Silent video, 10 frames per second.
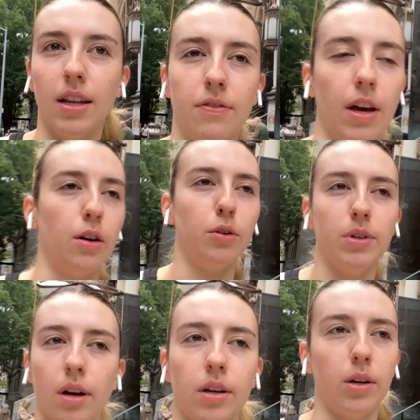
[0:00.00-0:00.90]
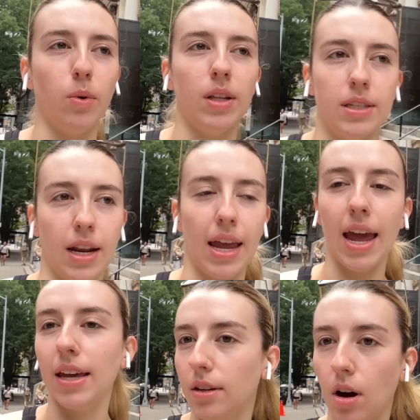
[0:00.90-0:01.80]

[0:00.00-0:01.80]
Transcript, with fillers: If I go to a Dunkin' once and I hate the